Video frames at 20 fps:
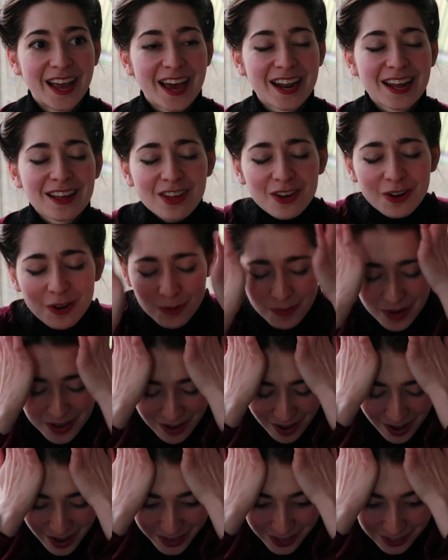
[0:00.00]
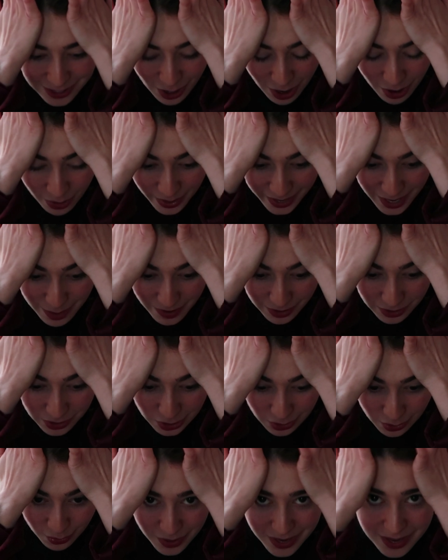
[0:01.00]
And I thought, oh my God, it's already been
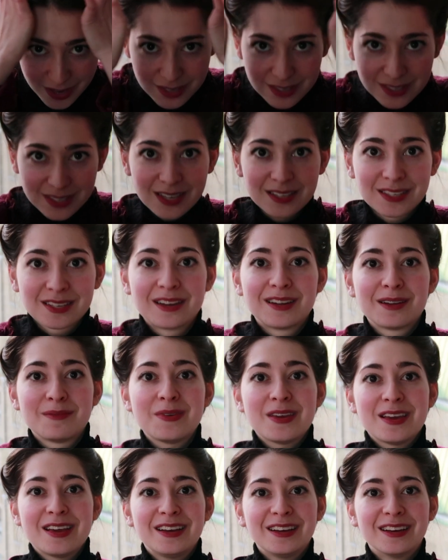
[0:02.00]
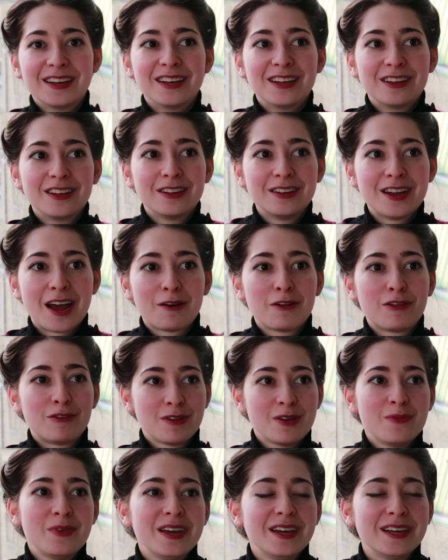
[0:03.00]
2 weeks. It's gonna be now
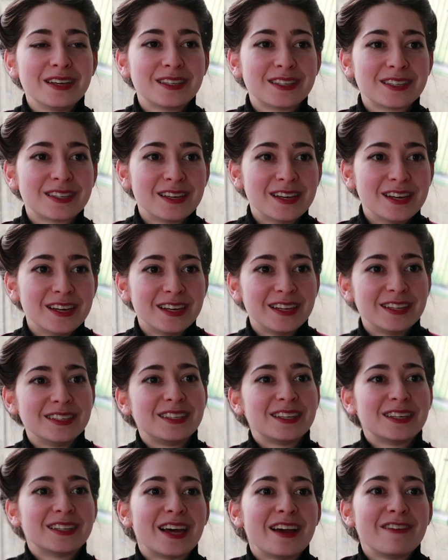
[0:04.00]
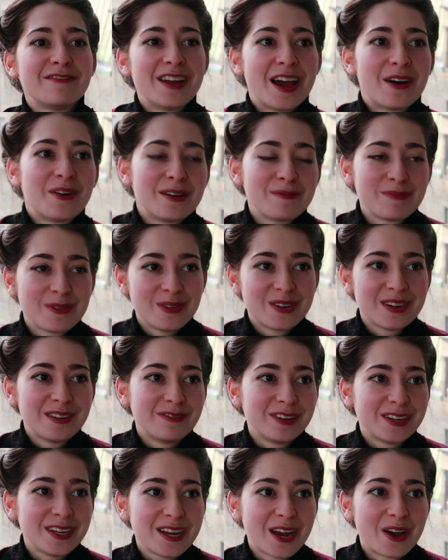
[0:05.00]
3 weeks until I've now uploaded a
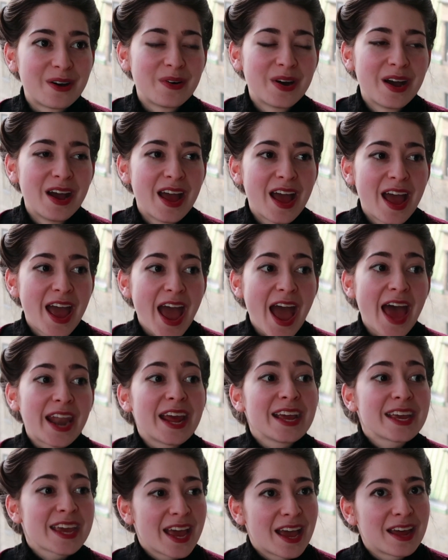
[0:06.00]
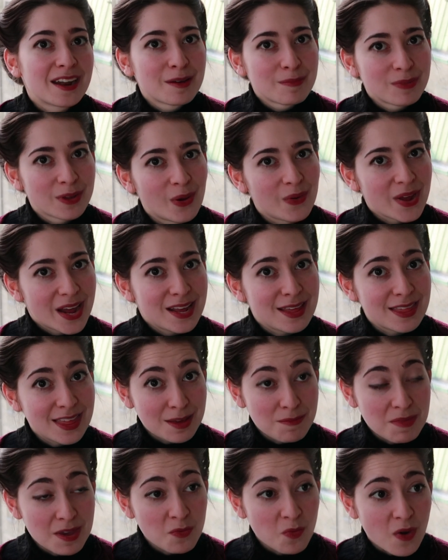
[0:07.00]
video. And I can't upload
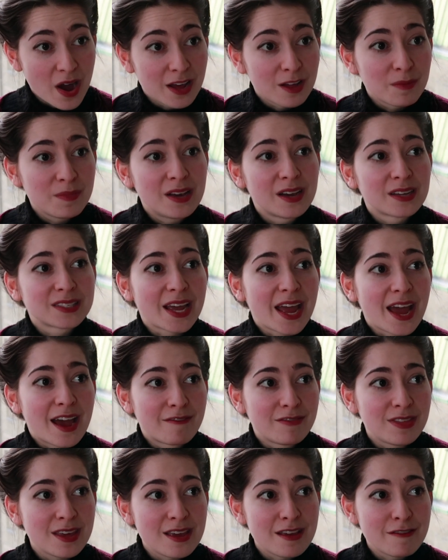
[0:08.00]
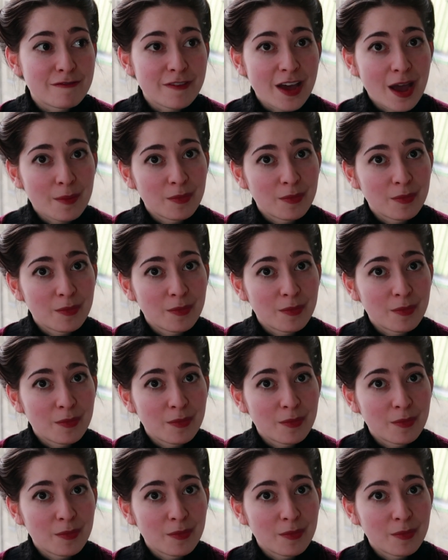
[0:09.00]
anything meanwhile because I have the